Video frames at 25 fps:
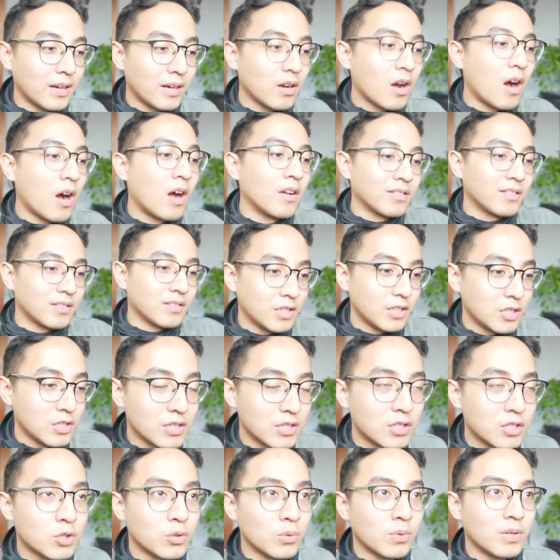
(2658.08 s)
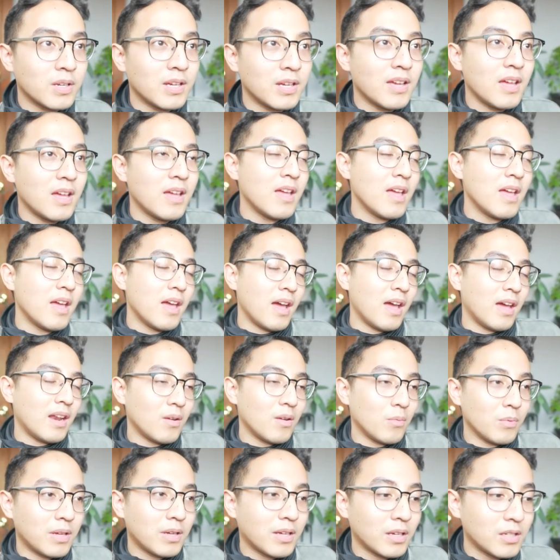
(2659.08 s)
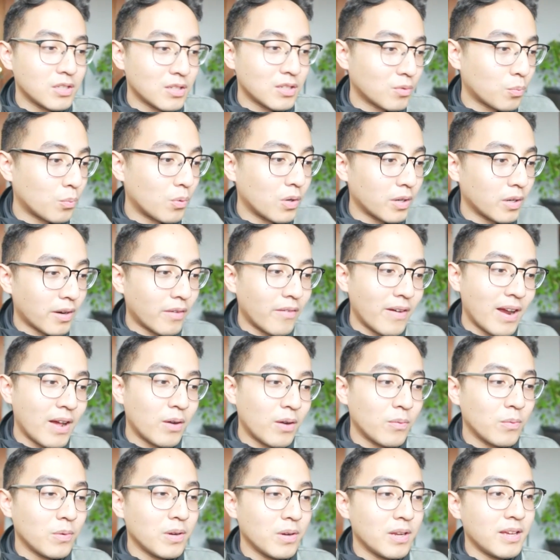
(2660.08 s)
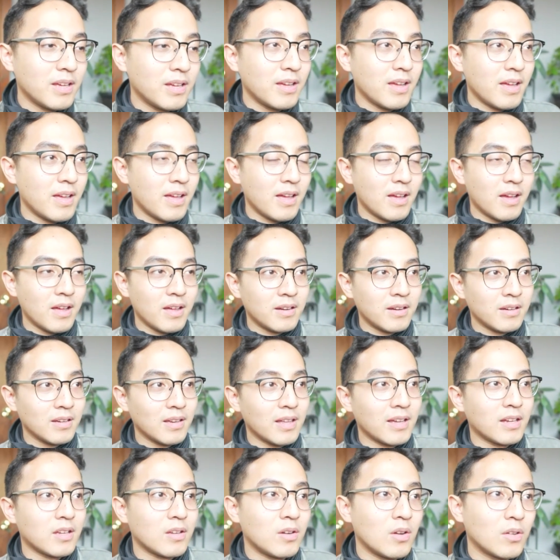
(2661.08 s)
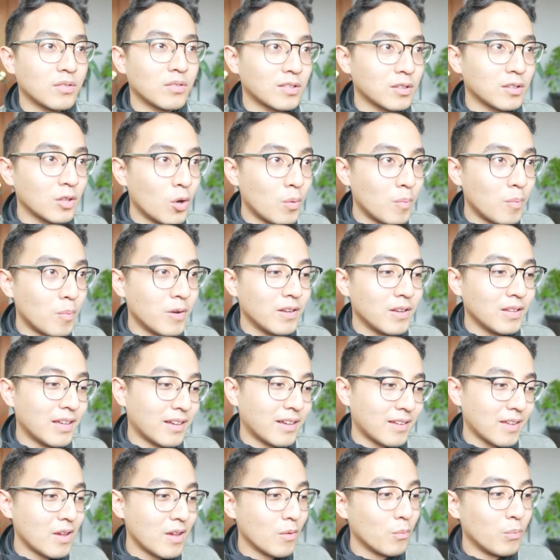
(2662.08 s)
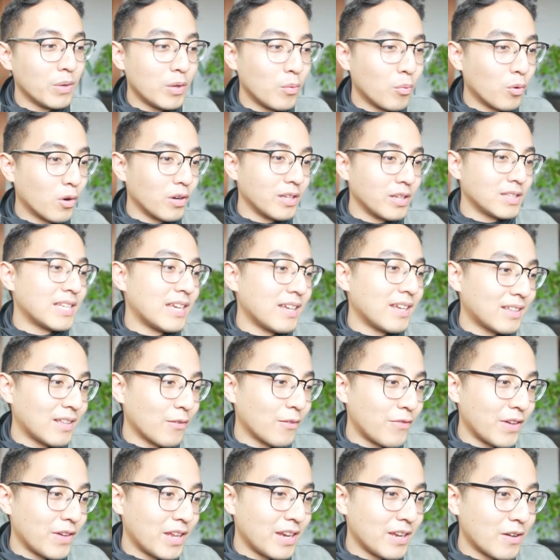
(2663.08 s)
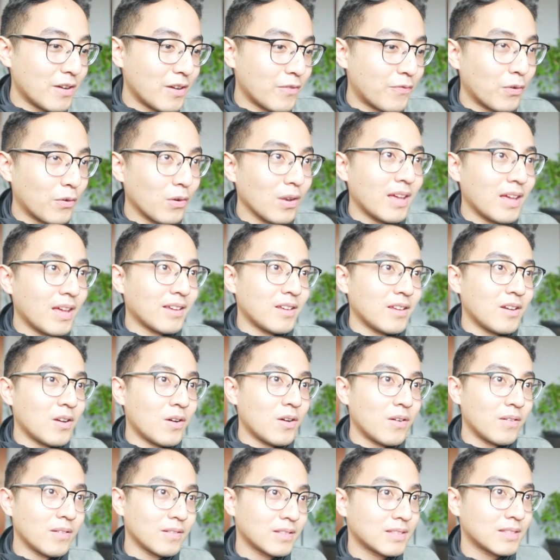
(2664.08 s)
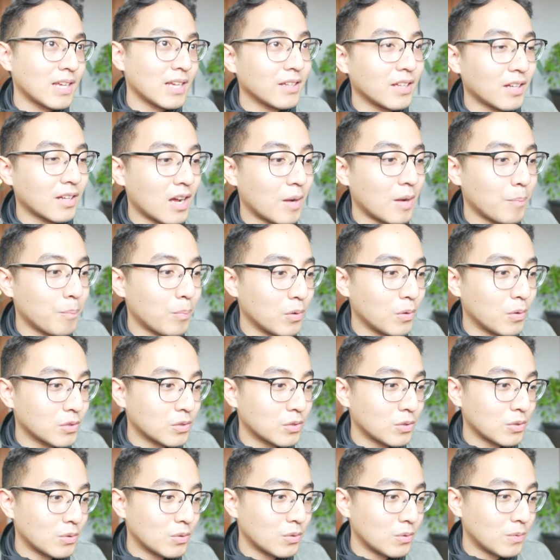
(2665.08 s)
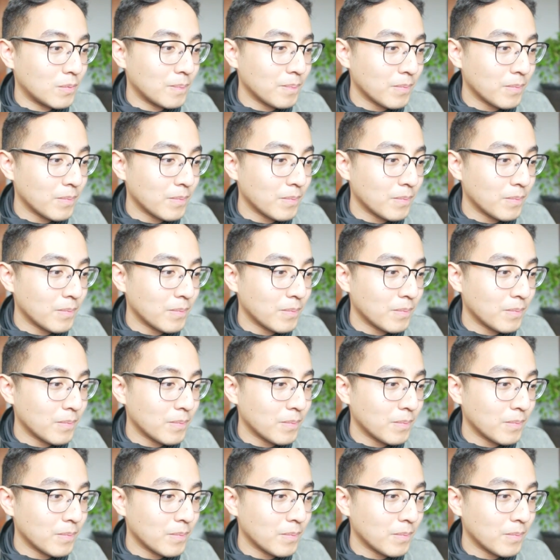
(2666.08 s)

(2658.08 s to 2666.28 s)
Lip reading: constantly just shoot it, and we can just work around with it, and like, slow-mo it. Like, we wouldn't take the video for like, tell the couple to